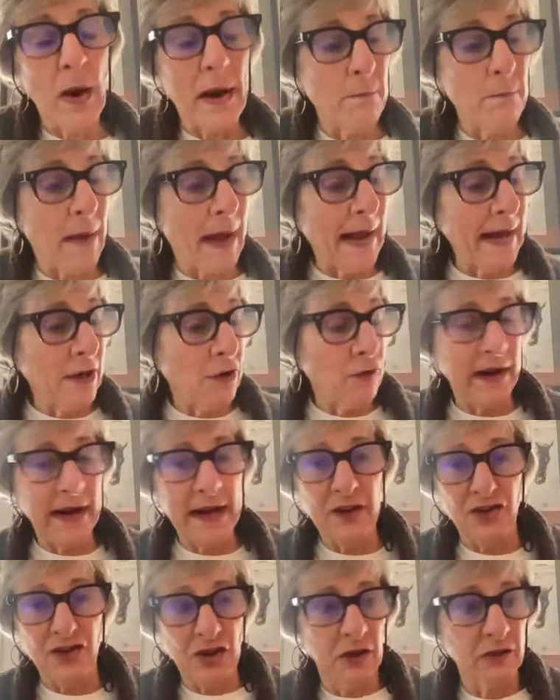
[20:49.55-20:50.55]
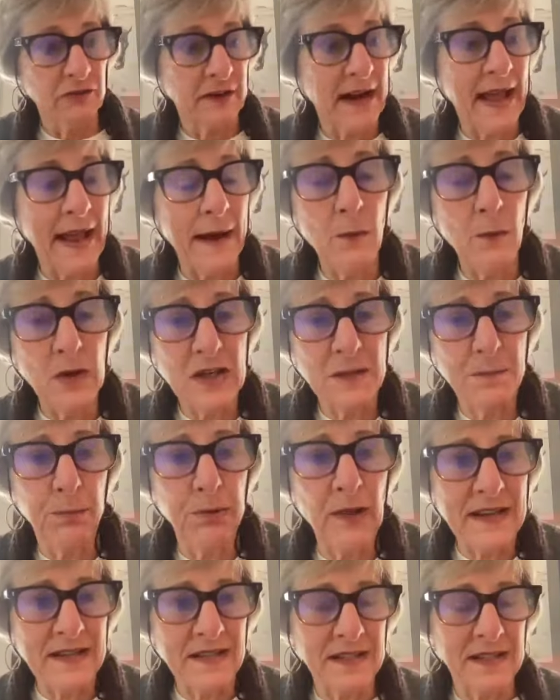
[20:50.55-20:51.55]
When my grandchildren, I was
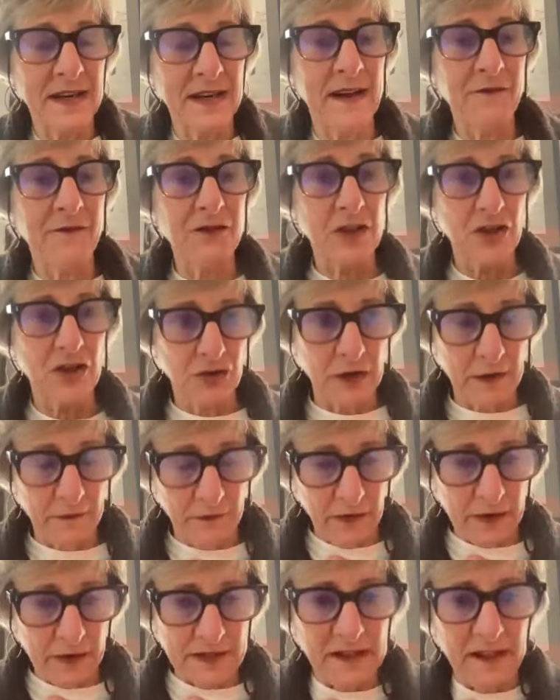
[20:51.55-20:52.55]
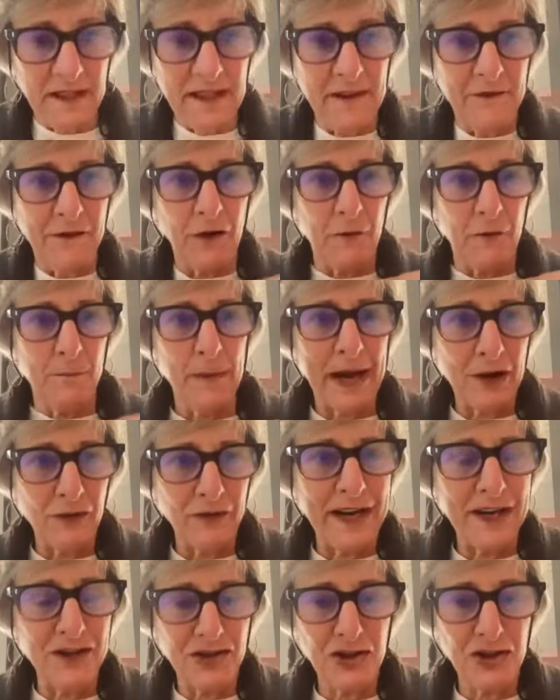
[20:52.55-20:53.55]
blessed enough to deliver my
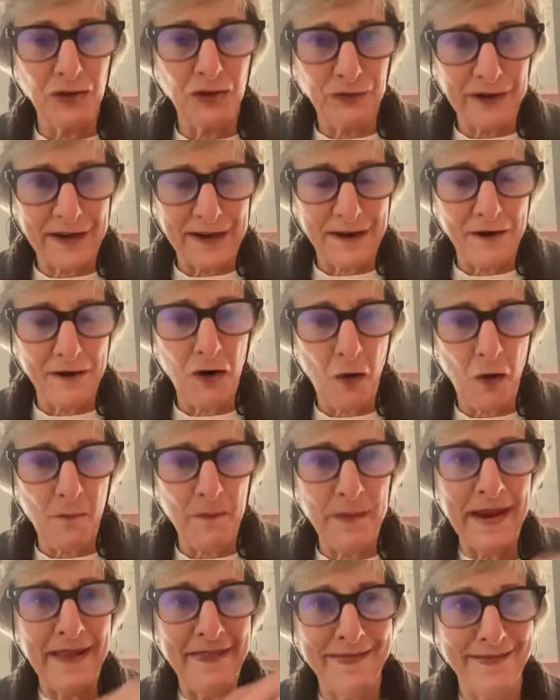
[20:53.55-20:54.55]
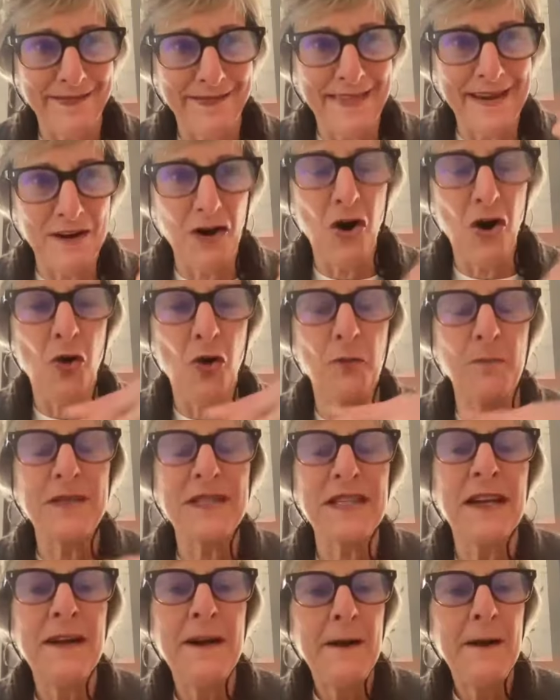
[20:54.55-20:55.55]
grandchildren at home in their
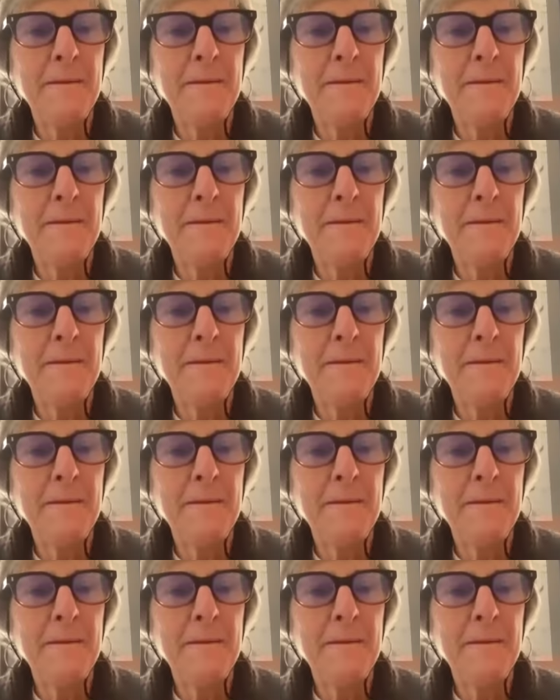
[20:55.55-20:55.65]
homes.